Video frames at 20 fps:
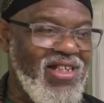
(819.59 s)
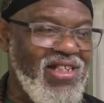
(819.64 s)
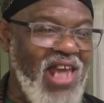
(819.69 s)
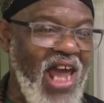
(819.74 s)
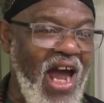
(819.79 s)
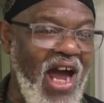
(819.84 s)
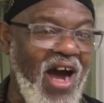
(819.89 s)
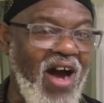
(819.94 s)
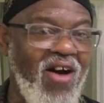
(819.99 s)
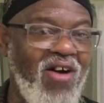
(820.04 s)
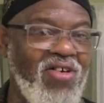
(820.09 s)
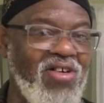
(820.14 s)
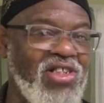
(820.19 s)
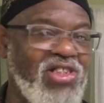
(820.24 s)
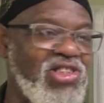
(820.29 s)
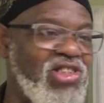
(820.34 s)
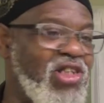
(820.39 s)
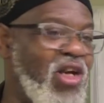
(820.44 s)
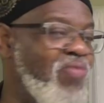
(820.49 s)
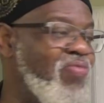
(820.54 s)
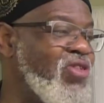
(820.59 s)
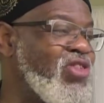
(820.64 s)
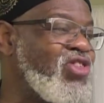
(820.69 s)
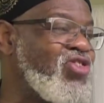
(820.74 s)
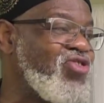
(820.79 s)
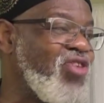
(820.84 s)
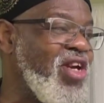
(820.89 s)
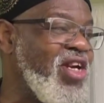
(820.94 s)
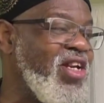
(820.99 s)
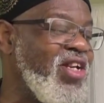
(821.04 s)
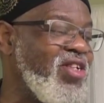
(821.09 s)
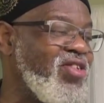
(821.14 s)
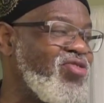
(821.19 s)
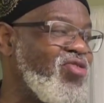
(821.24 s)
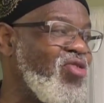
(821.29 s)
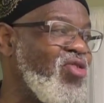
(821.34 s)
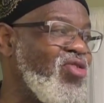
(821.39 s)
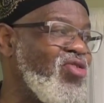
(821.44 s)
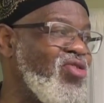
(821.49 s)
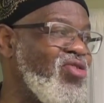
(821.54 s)
Now it's demonstrated
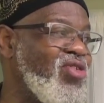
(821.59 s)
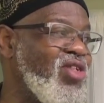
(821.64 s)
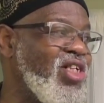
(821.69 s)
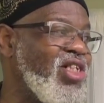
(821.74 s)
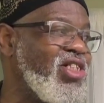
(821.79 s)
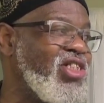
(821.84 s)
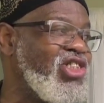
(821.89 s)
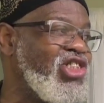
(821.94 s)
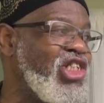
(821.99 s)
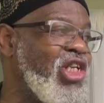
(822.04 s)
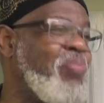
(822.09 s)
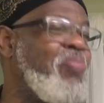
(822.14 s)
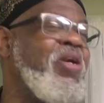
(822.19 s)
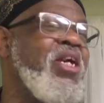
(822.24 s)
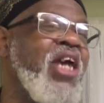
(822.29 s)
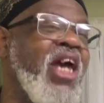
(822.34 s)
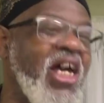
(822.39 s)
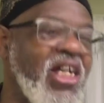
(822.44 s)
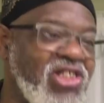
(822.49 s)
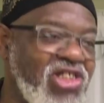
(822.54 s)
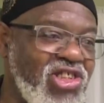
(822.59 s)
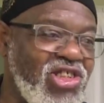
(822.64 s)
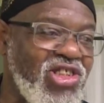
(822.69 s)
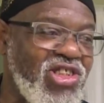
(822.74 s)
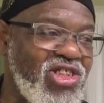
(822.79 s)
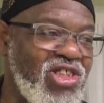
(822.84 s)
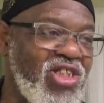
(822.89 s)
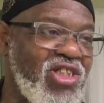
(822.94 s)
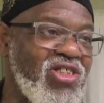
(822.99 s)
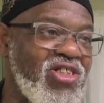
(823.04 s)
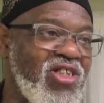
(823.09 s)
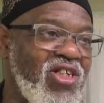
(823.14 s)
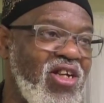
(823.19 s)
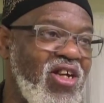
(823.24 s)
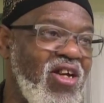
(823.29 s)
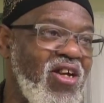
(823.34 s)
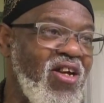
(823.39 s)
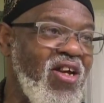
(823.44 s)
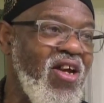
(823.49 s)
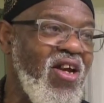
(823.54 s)
through the GPS.
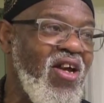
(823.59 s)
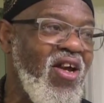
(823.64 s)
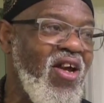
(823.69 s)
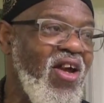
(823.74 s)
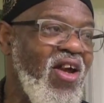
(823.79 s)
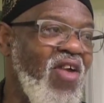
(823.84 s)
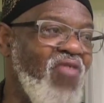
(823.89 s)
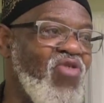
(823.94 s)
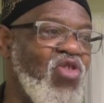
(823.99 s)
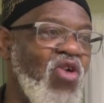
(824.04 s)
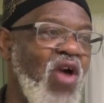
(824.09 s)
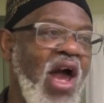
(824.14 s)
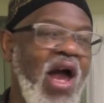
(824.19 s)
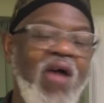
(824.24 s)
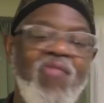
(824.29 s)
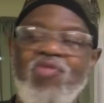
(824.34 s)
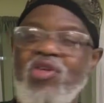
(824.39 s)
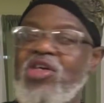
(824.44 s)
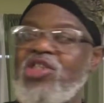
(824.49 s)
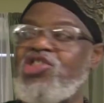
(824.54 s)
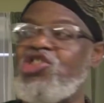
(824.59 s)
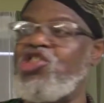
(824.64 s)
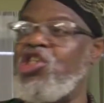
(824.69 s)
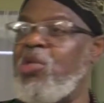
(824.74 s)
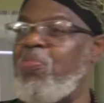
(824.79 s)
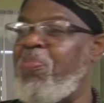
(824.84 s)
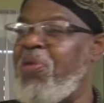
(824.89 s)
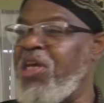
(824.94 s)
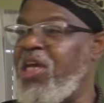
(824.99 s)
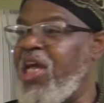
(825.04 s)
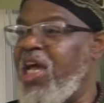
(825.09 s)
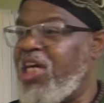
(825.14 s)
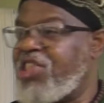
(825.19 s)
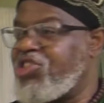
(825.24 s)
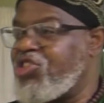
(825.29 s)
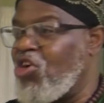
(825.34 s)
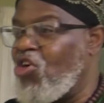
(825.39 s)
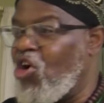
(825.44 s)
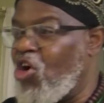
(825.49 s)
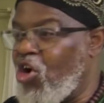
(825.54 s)
If you have your
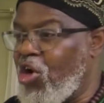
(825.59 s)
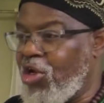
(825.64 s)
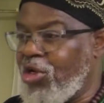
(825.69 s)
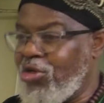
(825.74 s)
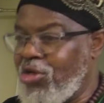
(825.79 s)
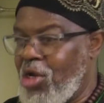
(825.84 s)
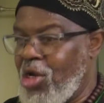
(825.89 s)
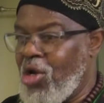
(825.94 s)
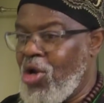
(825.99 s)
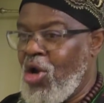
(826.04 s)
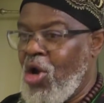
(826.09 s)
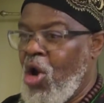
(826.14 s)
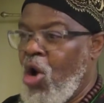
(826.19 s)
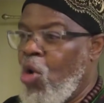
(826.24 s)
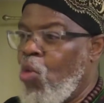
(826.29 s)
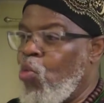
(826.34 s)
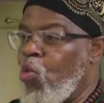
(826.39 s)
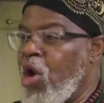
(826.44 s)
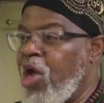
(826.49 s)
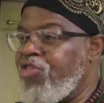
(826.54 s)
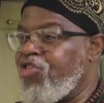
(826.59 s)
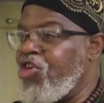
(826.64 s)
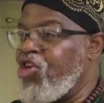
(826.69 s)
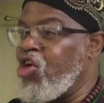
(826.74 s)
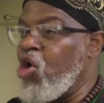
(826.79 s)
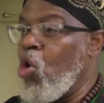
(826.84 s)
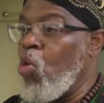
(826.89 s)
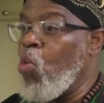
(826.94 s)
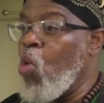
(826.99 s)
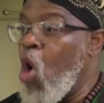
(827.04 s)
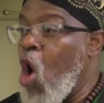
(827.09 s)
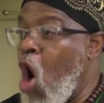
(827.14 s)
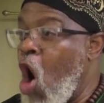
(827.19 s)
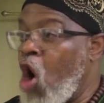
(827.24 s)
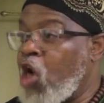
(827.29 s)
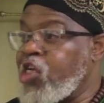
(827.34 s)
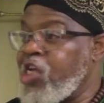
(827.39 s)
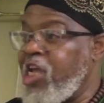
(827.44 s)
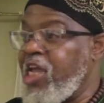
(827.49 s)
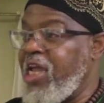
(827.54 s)
GPS on, whether you're
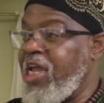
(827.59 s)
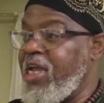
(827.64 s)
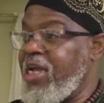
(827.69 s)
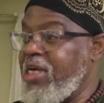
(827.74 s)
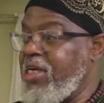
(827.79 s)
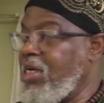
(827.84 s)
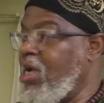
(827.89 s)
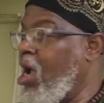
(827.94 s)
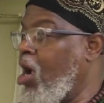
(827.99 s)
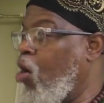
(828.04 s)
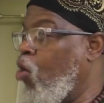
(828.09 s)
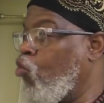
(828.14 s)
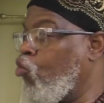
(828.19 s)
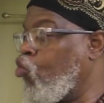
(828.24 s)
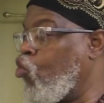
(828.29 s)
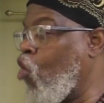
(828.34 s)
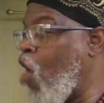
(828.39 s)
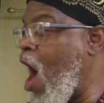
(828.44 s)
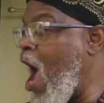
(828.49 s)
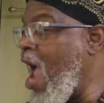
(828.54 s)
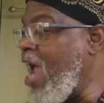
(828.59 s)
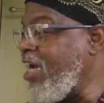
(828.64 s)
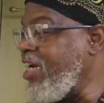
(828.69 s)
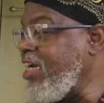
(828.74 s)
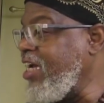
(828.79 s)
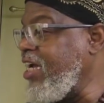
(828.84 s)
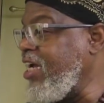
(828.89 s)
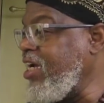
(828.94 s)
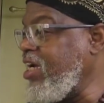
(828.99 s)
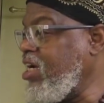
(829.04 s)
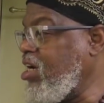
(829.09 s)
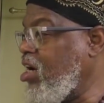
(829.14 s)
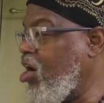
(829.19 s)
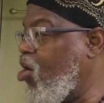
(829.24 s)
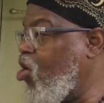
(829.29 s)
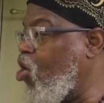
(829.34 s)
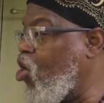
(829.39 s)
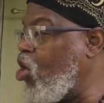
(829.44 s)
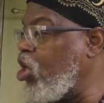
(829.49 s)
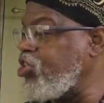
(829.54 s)
walking, riding,
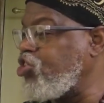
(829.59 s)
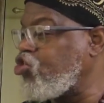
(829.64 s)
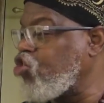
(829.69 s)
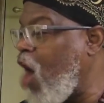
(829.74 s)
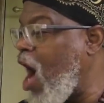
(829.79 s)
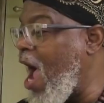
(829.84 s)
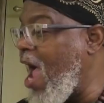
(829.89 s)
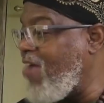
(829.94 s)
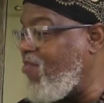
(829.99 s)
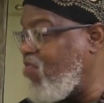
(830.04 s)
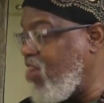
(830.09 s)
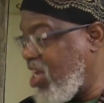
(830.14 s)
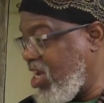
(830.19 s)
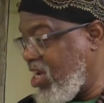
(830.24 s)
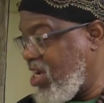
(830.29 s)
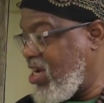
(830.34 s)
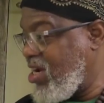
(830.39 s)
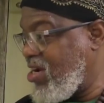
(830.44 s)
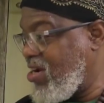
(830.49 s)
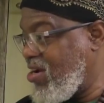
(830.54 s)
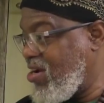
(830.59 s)
or driving,